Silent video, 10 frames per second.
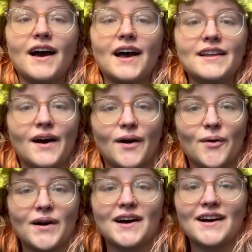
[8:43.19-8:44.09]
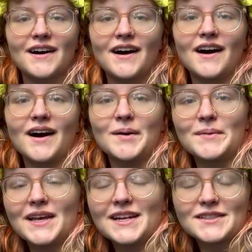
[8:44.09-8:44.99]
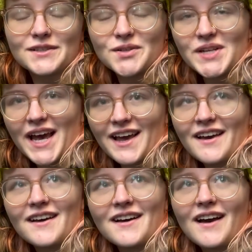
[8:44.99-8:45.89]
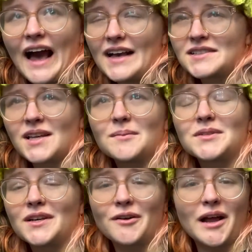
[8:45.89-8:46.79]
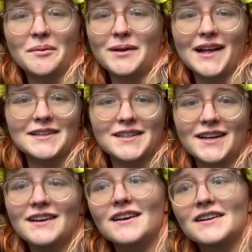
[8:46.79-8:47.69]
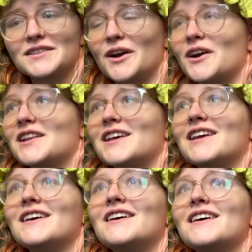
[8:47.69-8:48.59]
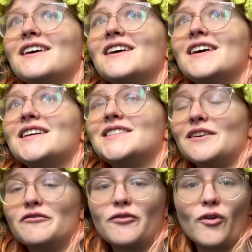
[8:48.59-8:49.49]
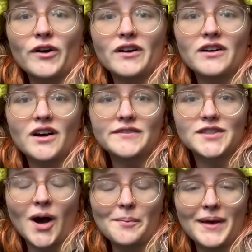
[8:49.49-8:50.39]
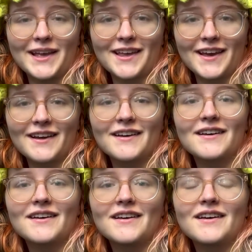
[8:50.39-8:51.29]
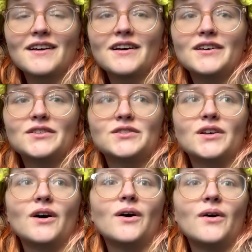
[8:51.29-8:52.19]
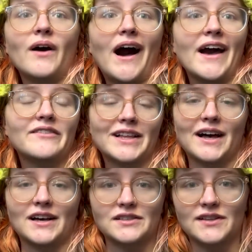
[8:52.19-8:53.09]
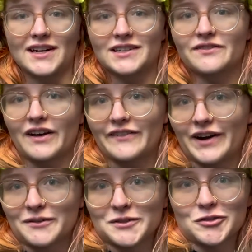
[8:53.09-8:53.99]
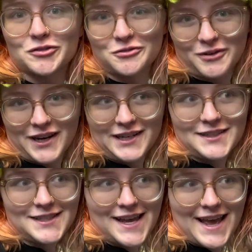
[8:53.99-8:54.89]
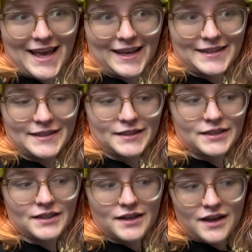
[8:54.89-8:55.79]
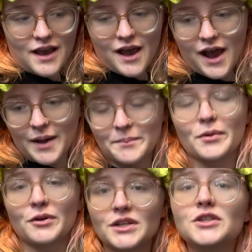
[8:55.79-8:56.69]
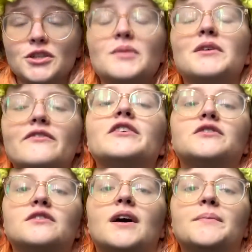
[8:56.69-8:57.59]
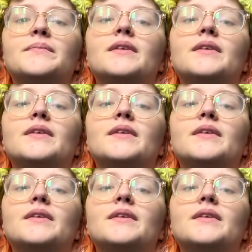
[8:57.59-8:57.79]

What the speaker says: Hello, it is a new day. I slept incredibly last night. It is currently day 4 of top making. So I have class for the next 5 hours straight, and I'm pretty sure I'm gonna finish the top.